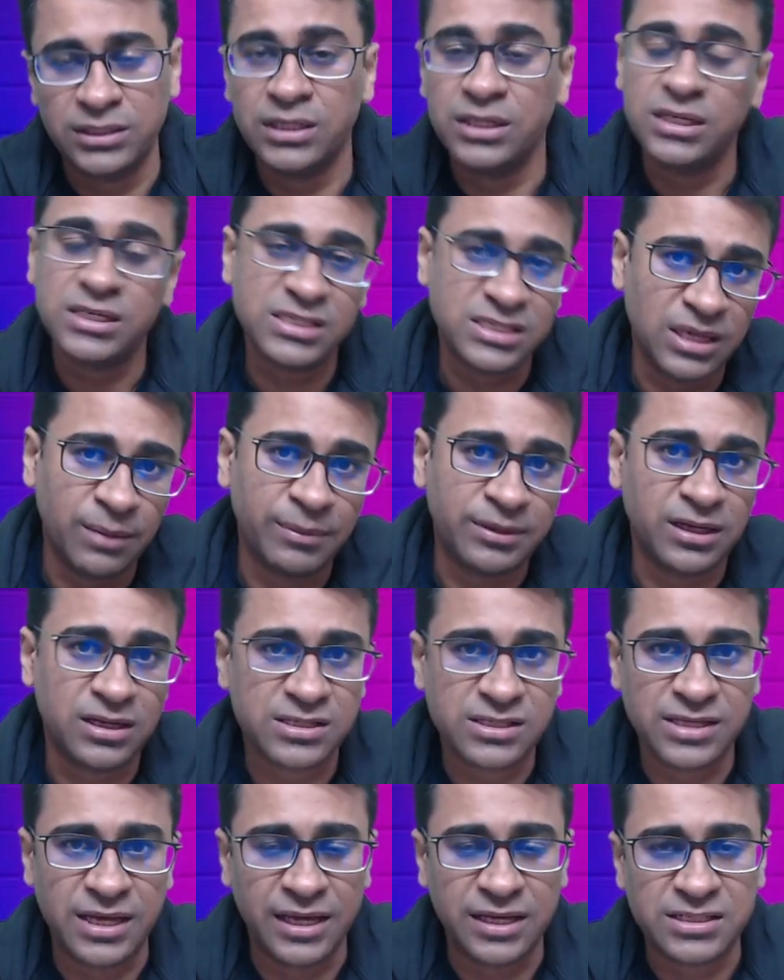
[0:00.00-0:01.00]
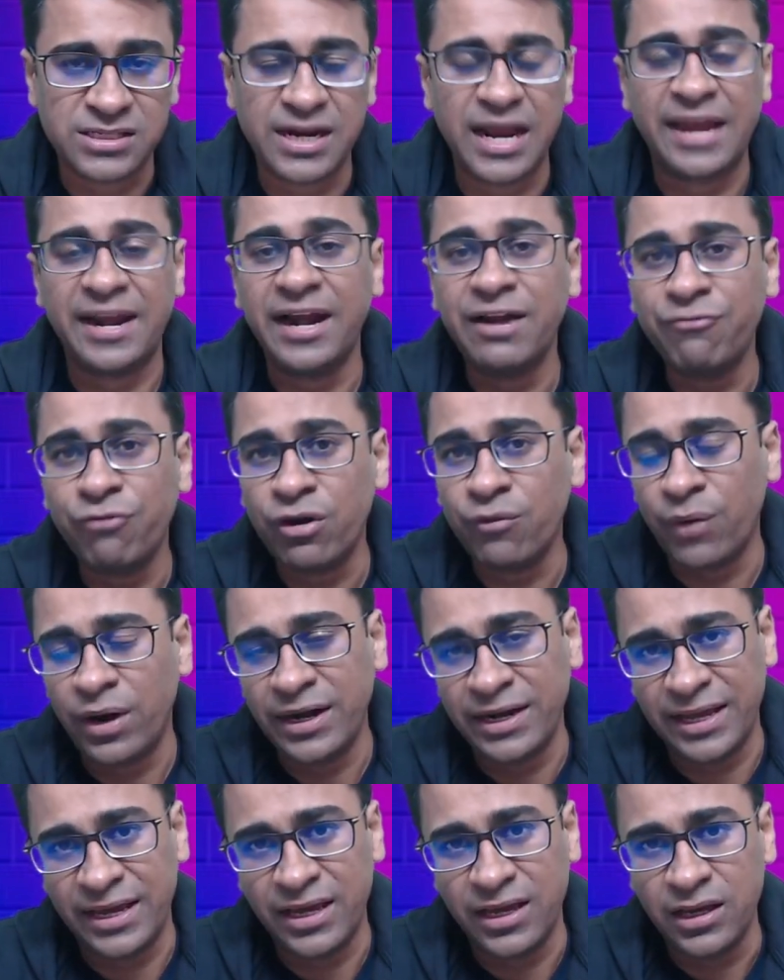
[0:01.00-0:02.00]
Some of the sayings that I read for one
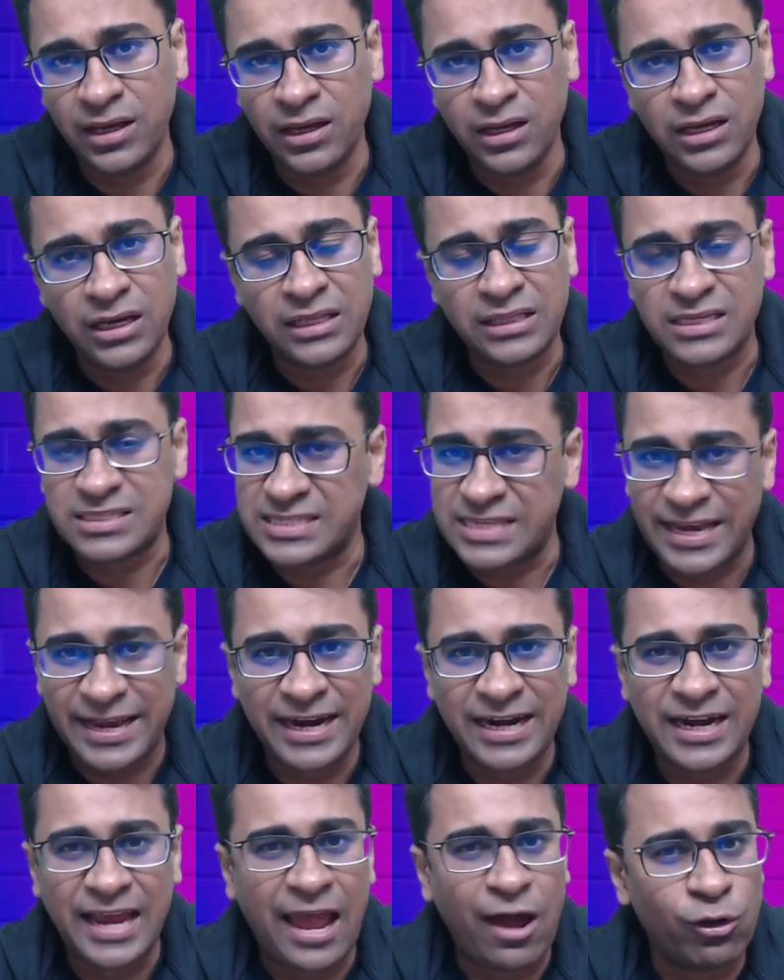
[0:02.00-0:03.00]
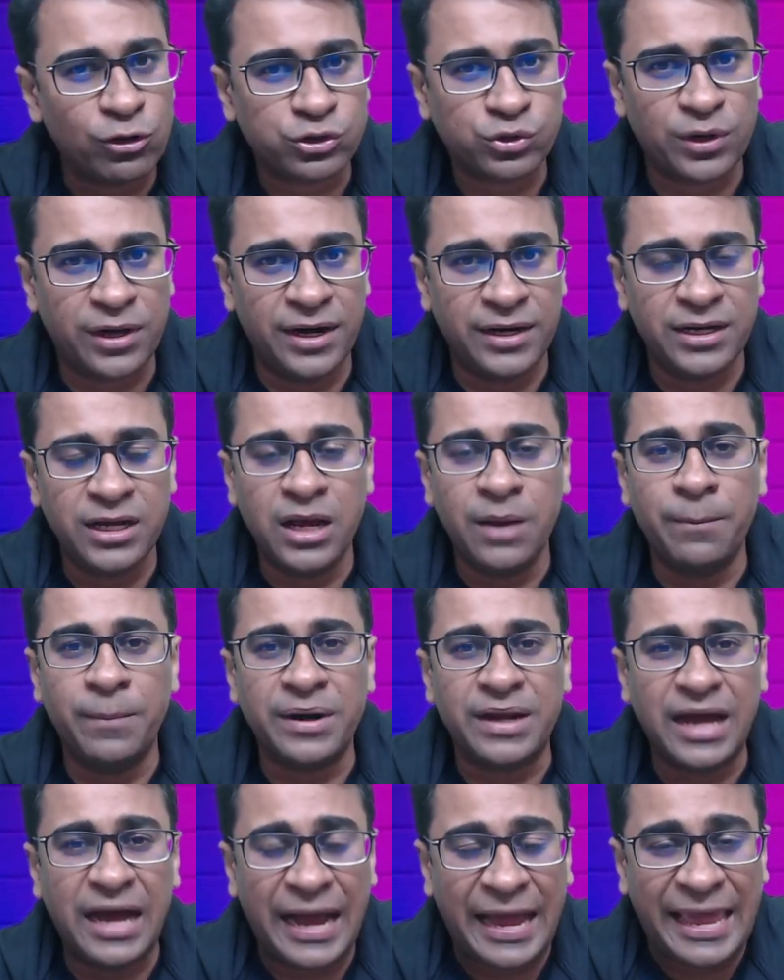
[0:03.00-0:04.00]
day, the second day I also read, but
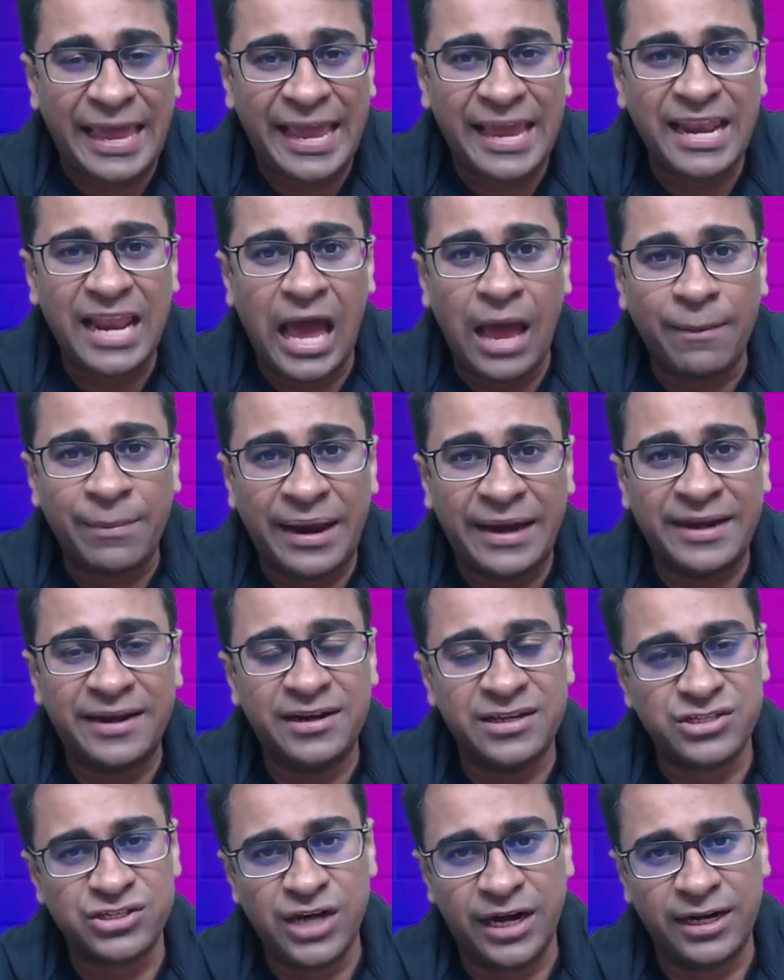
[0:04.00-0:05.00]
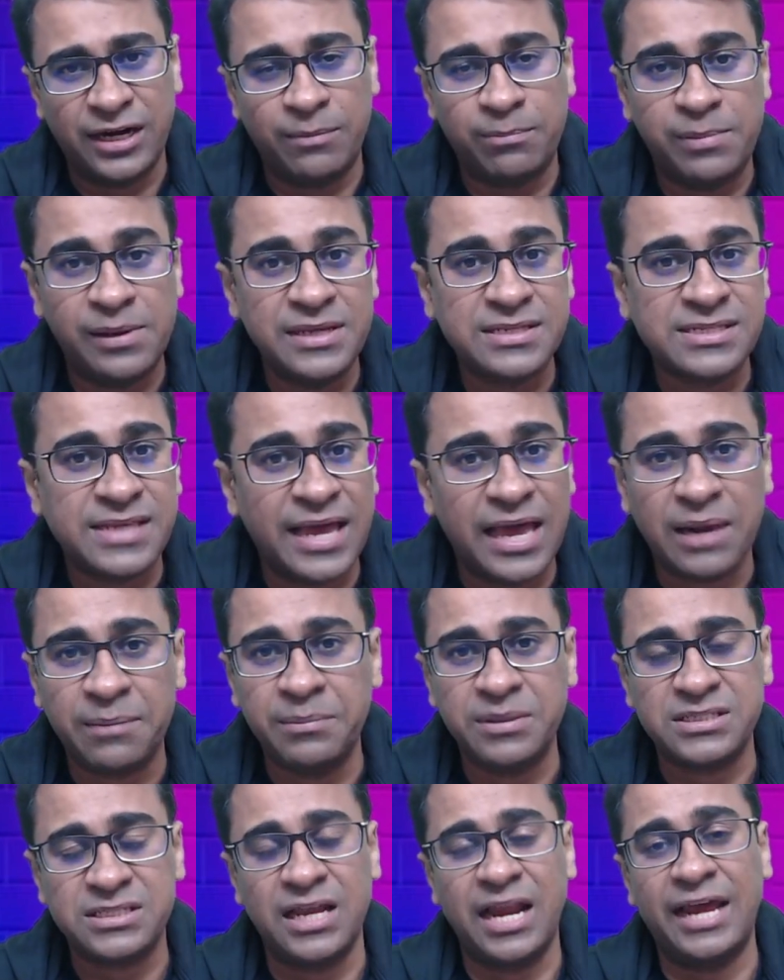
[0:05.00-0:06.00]
again I'm getting distracted. Please help me,
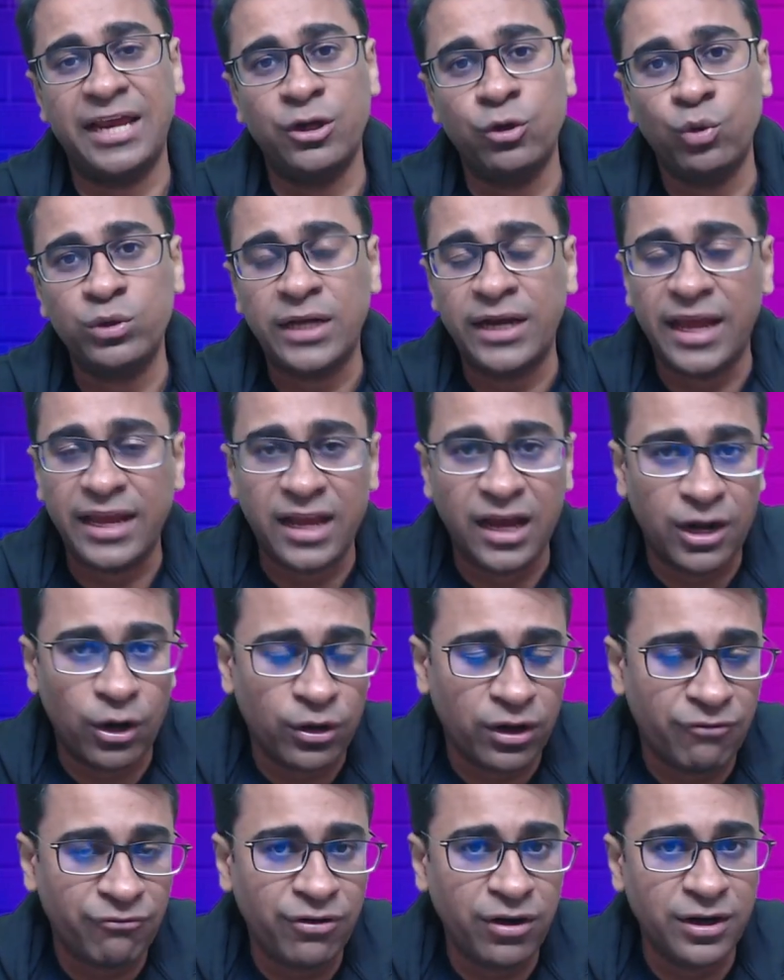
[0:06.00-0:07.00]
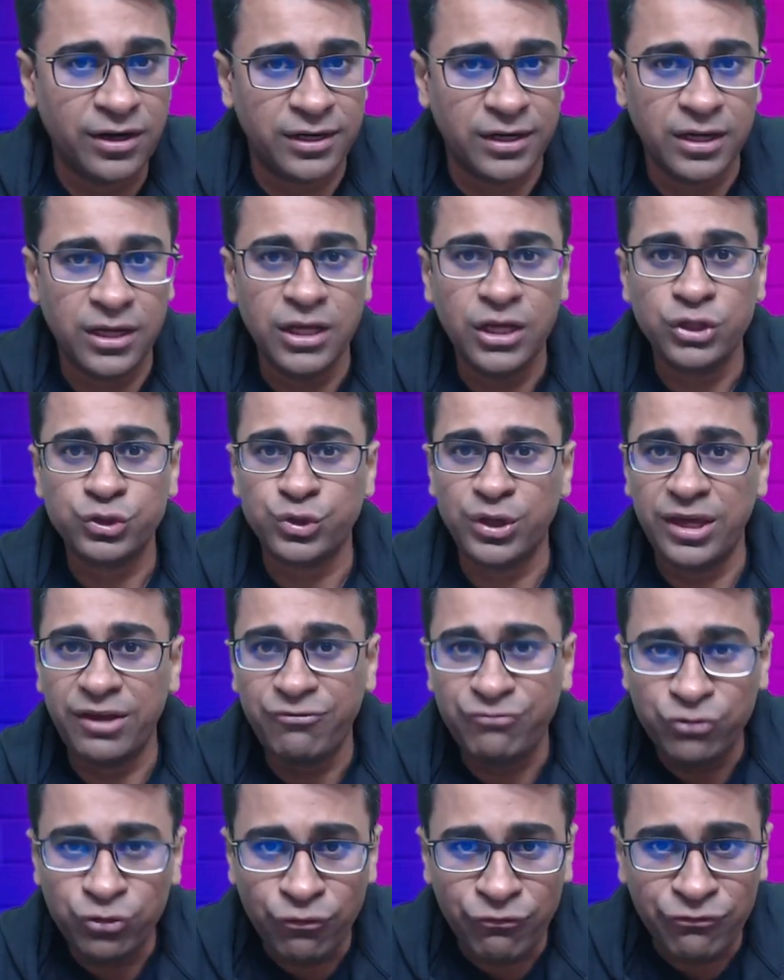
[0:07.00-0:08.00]
sir. I know that I cannot afford it. So if
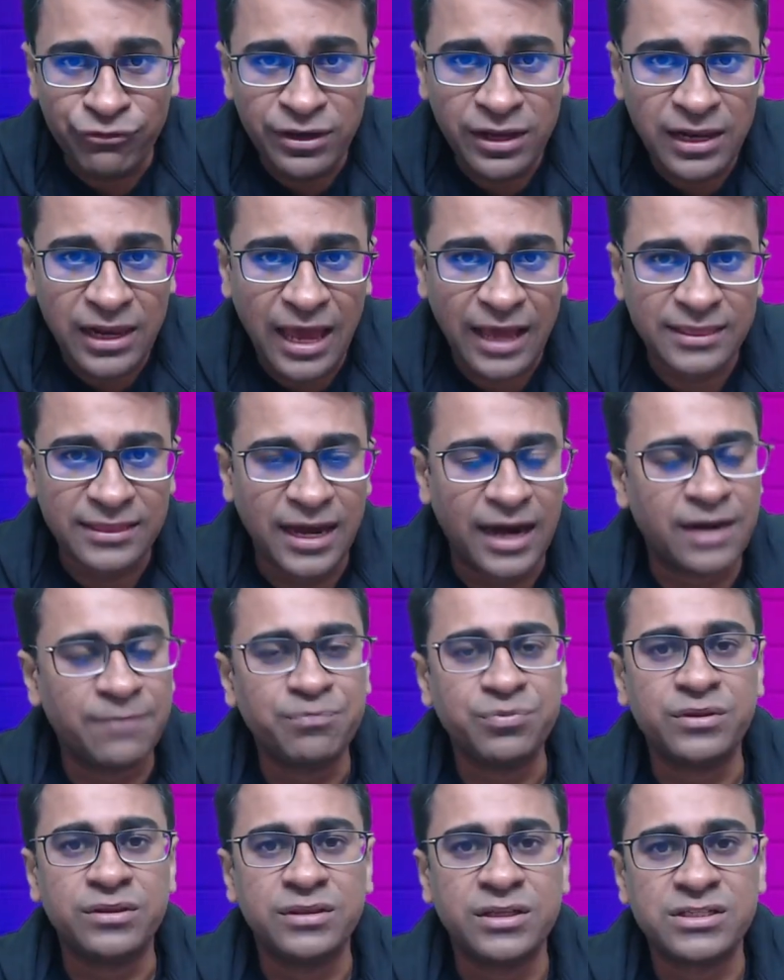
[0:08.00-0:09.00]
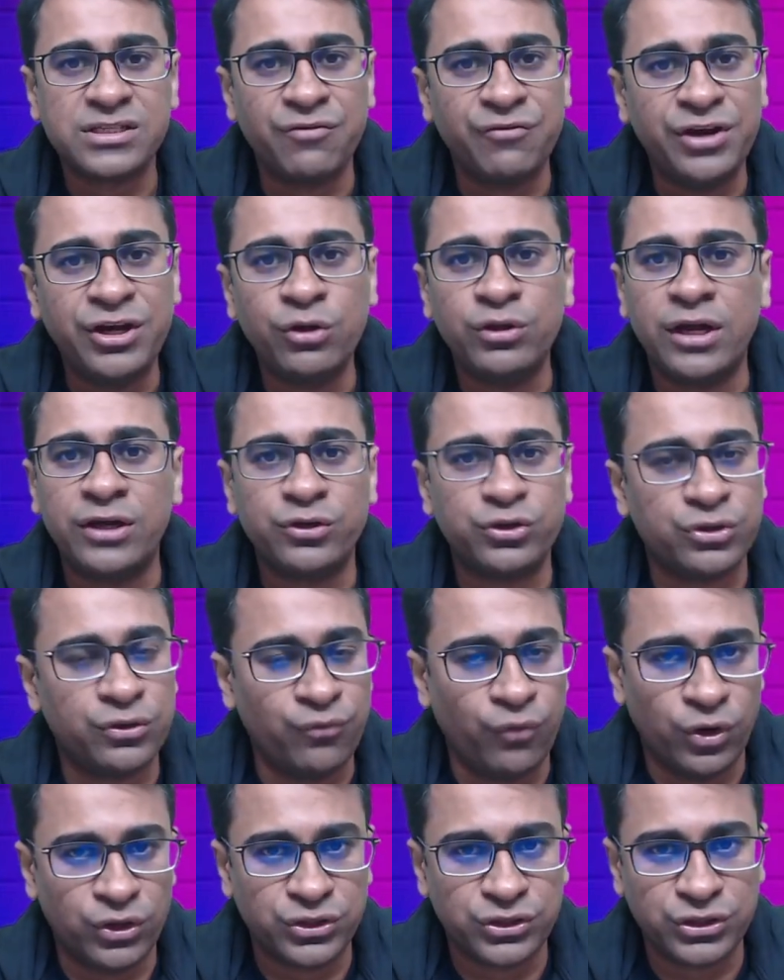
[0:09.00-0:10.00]
you feel like that, this is a video that you should
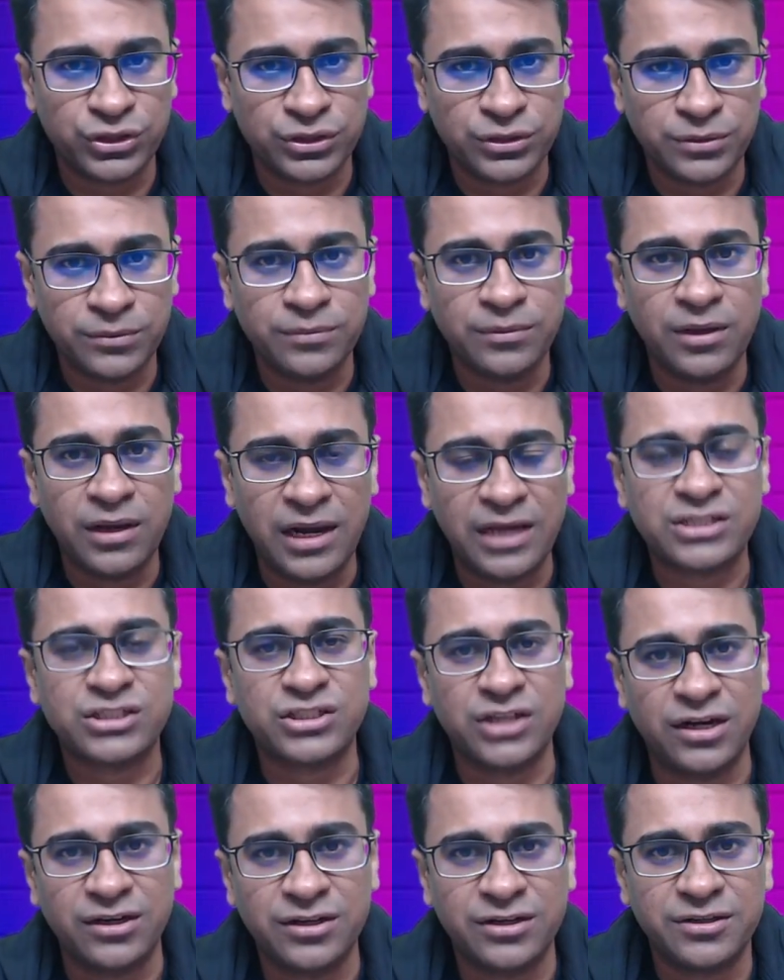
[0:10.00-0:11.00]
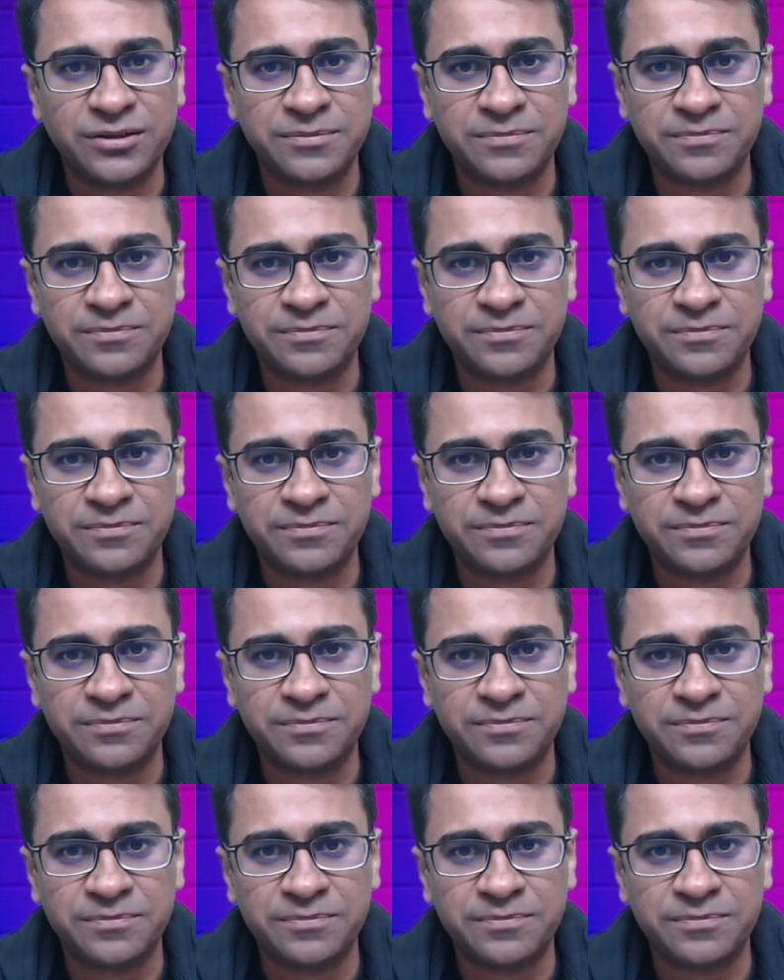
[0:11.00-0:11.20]
watch. Let's start it.